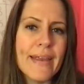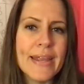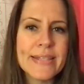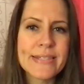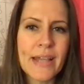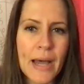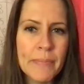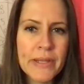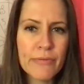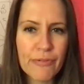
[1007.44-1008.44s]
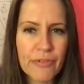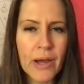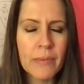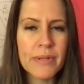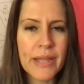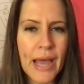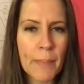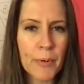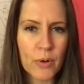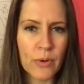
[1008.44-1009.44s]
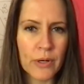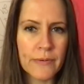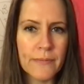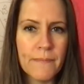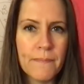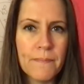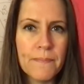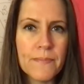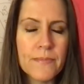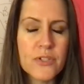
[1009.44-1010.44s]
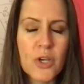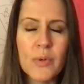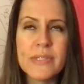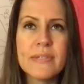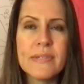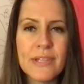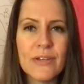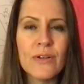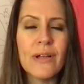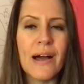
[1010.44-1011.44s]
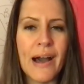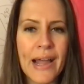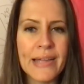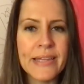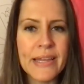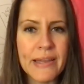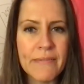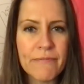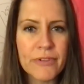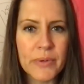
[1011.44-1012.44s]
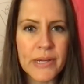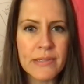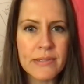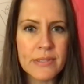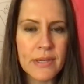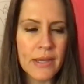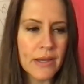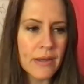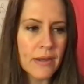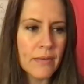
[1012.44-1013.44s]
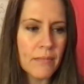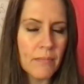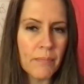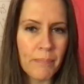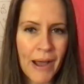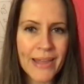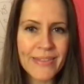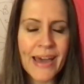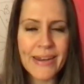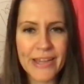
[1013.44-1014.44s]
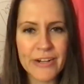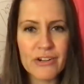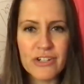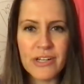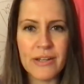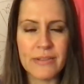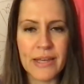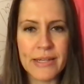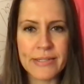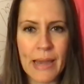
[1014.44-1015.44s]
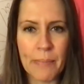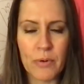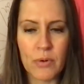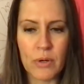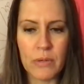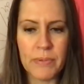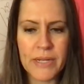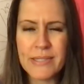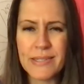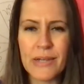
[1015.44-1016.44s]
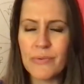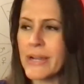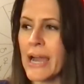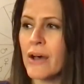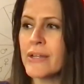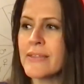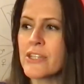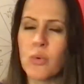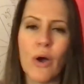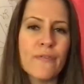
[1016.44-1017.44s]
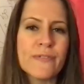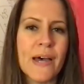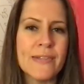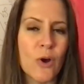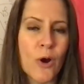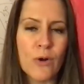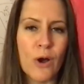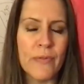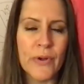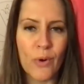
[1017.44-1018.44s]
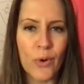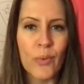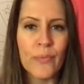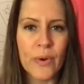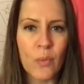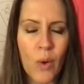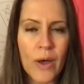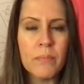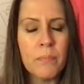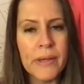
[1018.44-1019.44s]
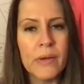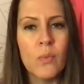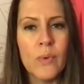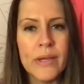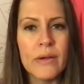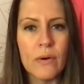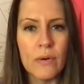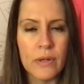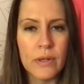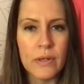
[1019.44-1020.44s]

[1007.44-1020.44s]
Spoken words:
It's coming from Capricorn. So it's still highly influenced by that energy that is Capricorn. Because in reality, the 12 signs aren't on their own, they're one big wheel.